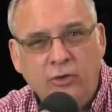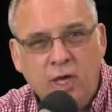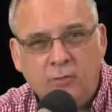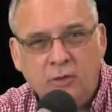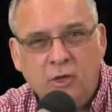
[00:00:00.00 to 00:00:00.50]

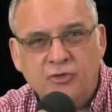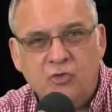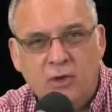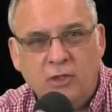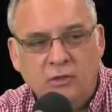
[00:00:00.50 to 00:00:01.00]
up close
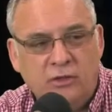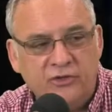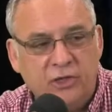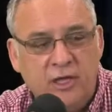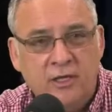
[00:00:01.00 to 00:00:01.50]
what it
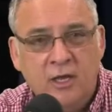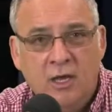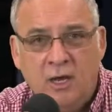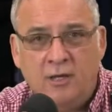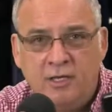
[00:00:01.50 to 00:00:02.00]
looks like
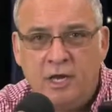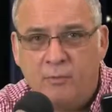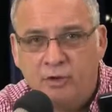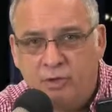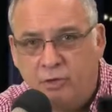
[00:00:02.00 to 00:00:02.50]
on
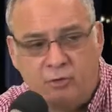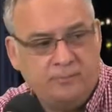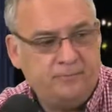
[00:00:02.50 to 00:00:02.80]
camera 2.